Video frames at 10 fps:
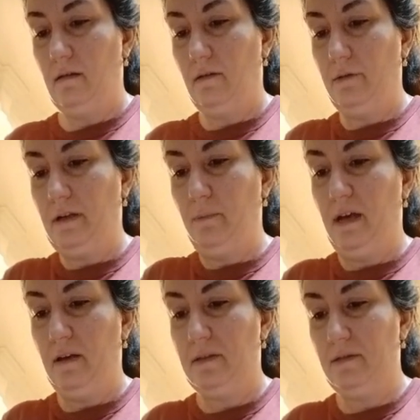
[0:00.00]
quick
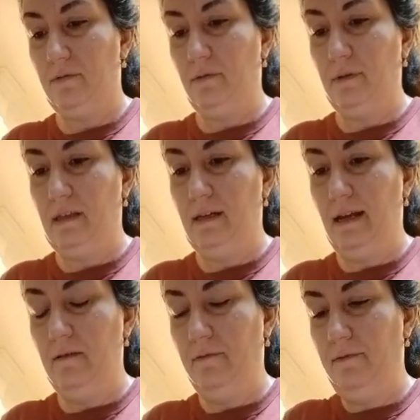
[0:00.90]
pass through with the
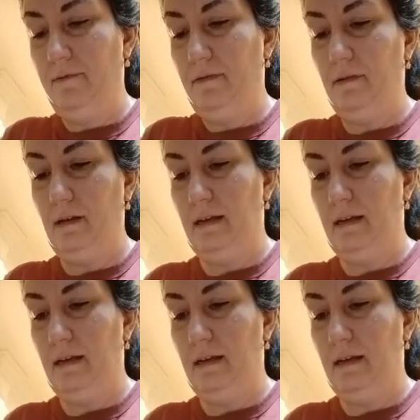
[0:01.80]
knife.